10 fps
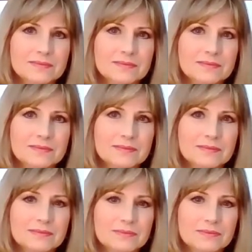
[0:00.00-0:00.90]

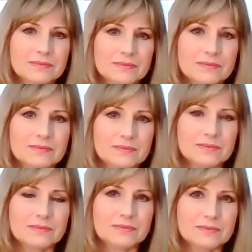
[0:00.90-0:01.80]

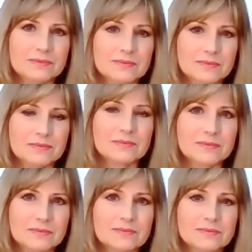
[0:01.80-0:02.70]

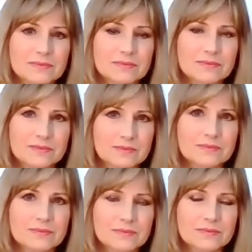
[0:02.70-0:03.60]

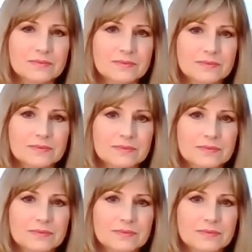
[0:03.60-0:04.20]
This person isn't speaking.